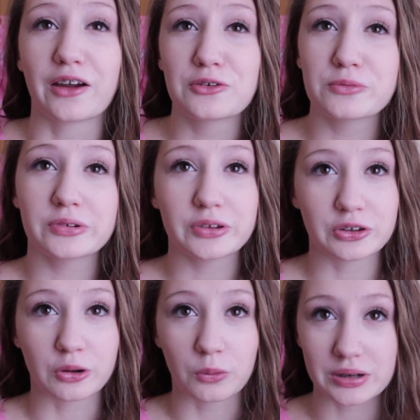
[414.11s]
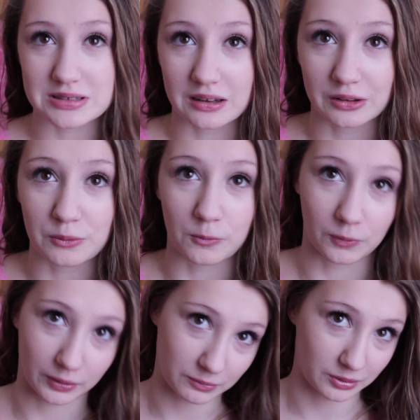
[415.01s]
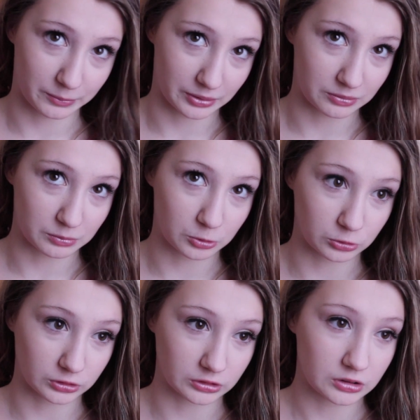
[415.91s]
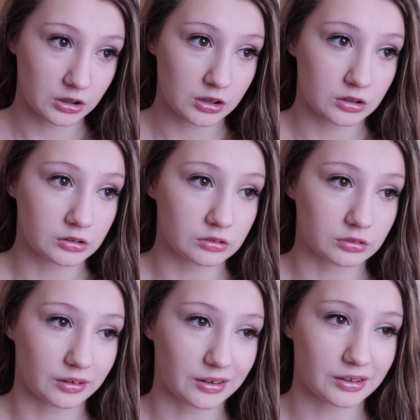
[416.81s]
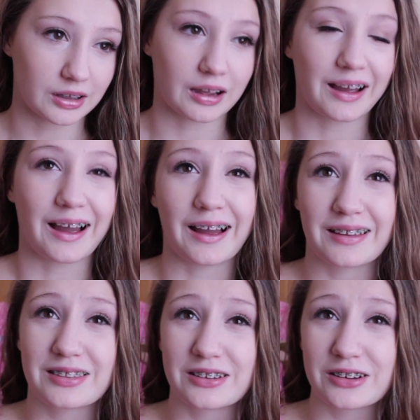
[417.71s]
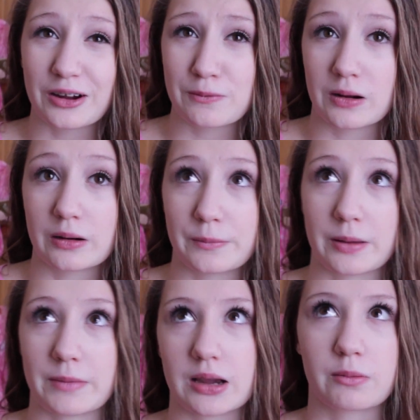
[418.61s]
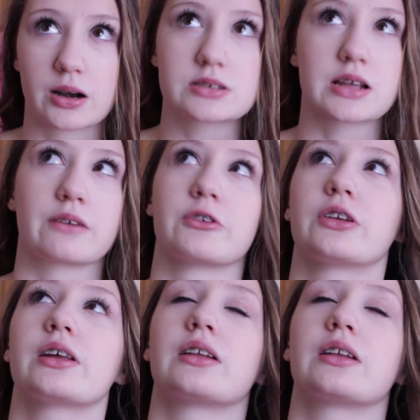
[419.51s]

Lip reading: I don't really know exactly what I want to be when I'm older. Like, I think I want to be a makeup artist. I really